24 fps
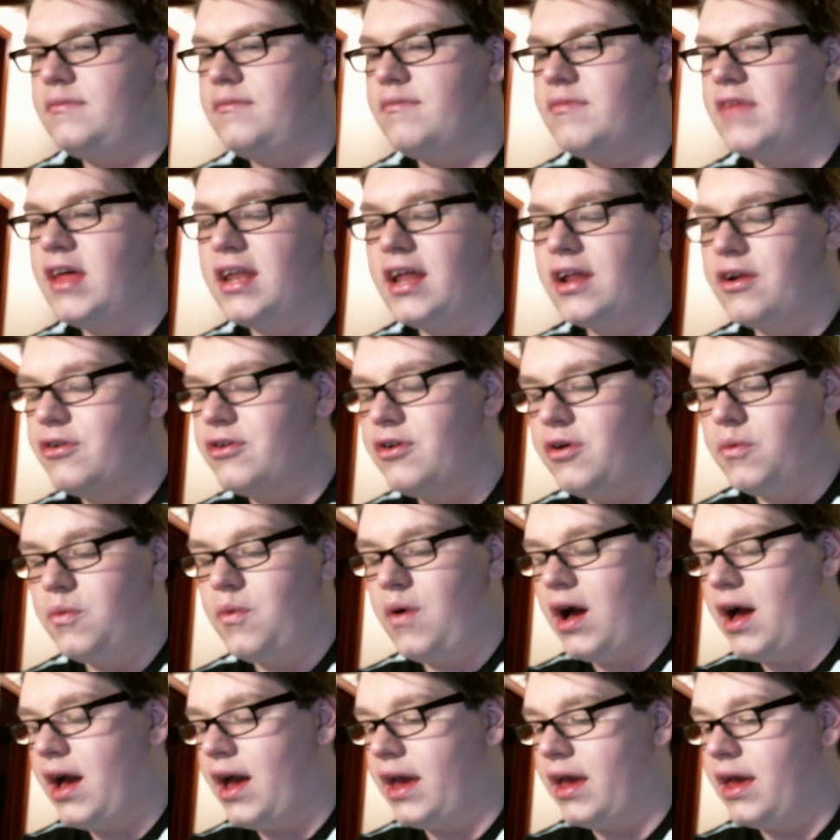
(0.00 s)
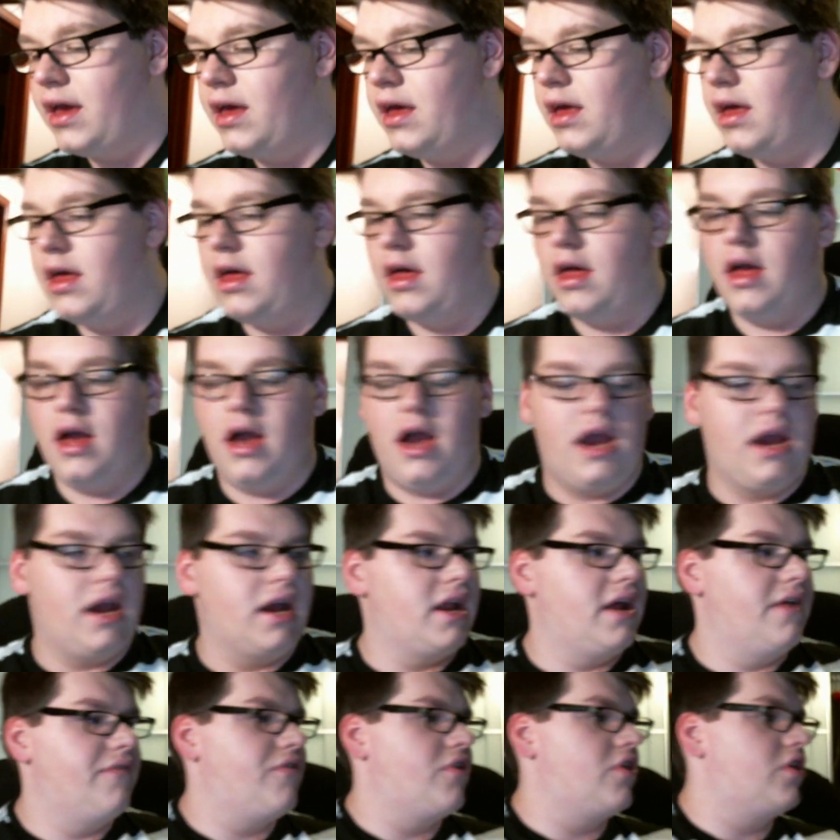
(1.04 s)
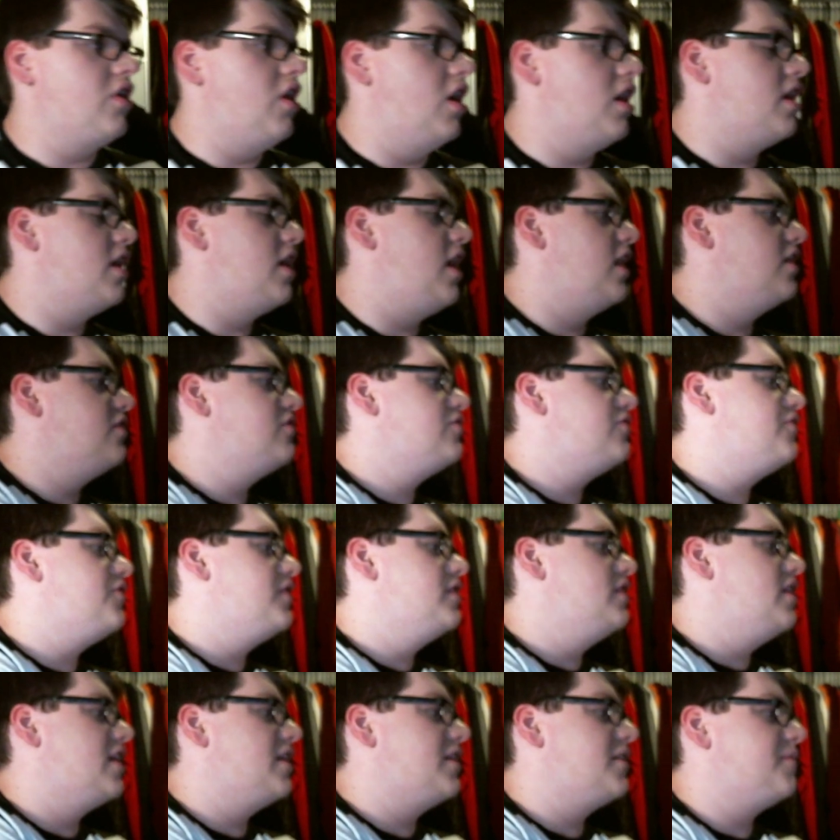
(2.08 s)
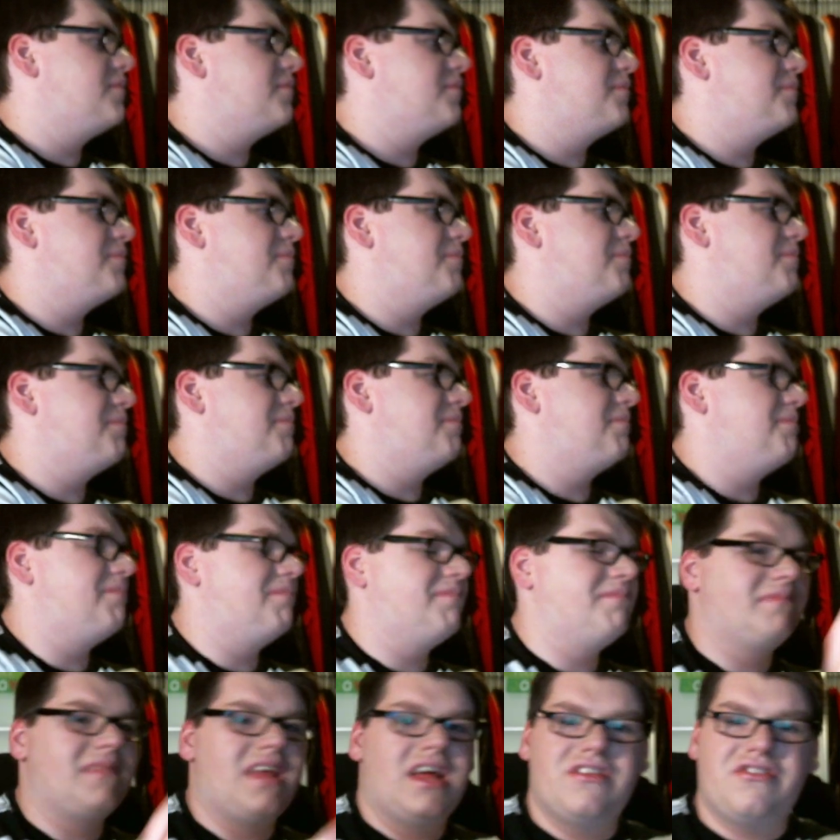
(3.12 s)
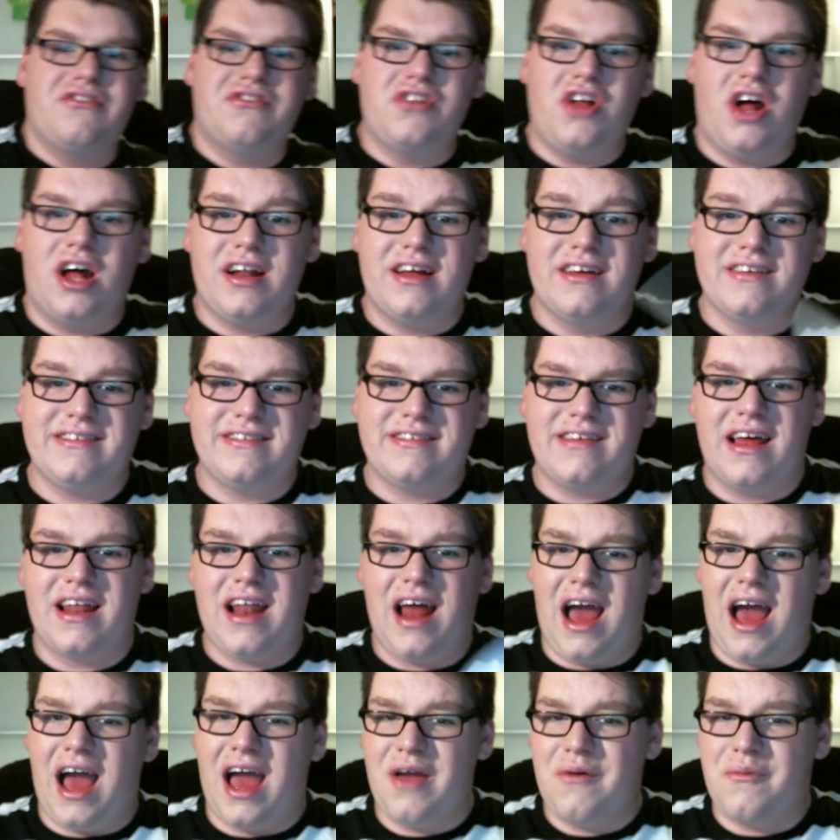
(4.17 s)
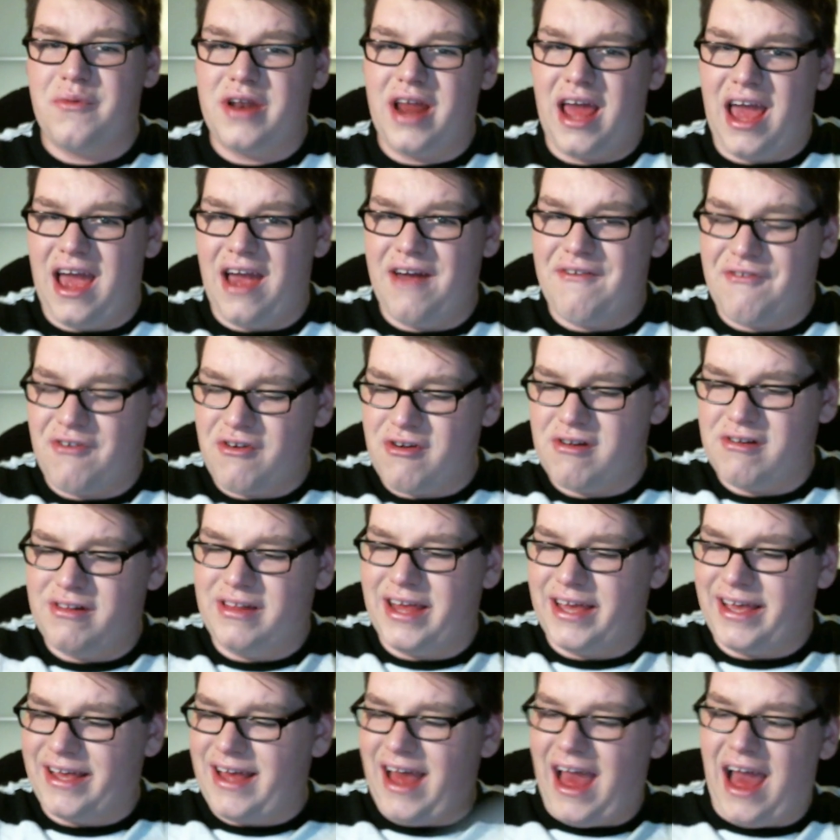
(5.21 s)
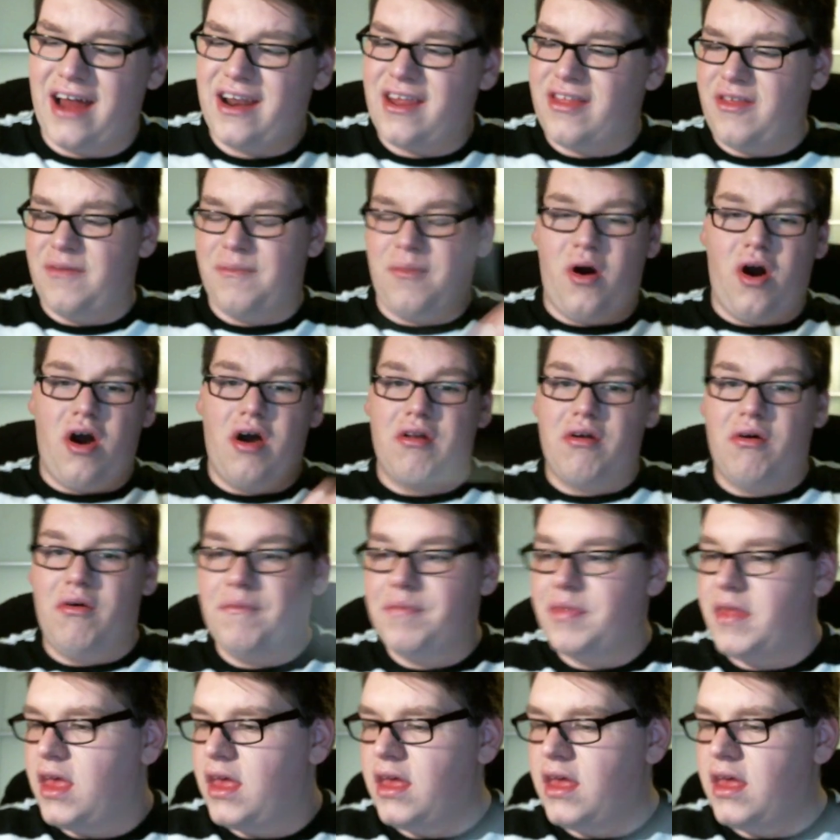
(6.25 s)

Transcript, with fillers: I don't know why I never got it. I just feel like it's not a scent I would ever, like, out of the bottle.